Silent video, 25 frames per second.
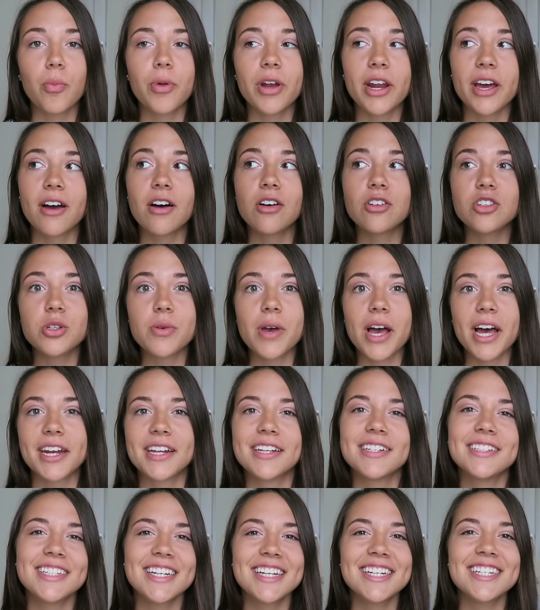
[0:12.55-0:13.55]
but I also add
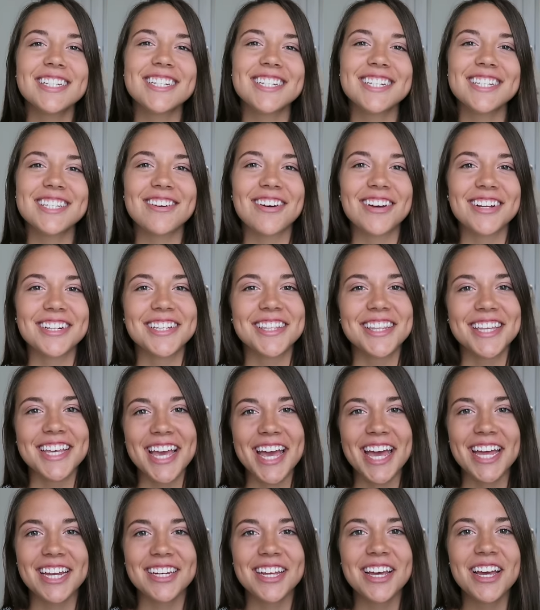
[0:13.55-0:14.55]
intentions onto the
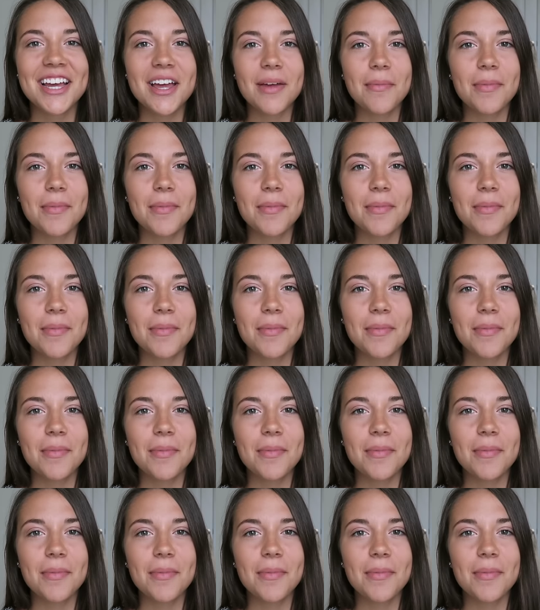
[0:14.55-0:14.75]
end